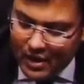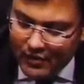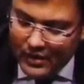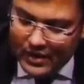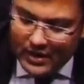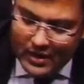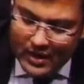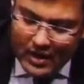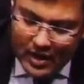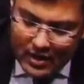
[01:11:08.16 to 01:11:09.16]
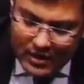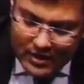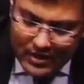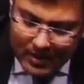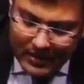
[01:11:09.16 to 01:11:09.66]
with
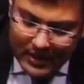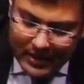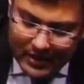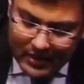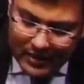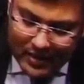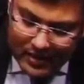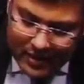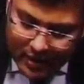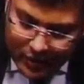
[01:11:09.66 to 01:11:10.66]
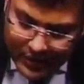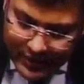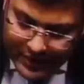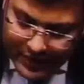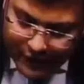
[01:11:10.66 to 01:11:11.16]
stomach, now see,
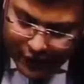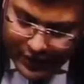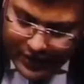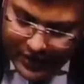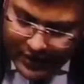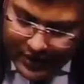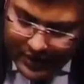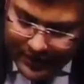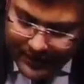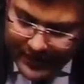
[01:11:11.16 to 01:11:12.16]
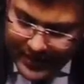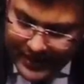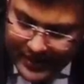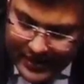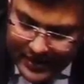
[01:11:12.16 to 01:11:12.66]
just focus. This
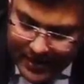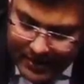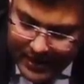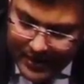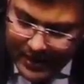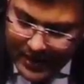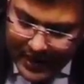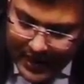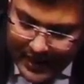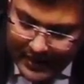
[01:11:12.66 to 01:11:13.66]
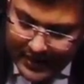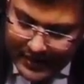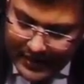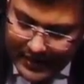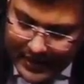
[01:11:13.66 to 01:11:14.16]
is the stomach and this is
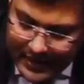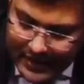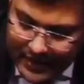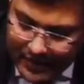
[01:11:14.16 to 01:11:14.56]
the cyst.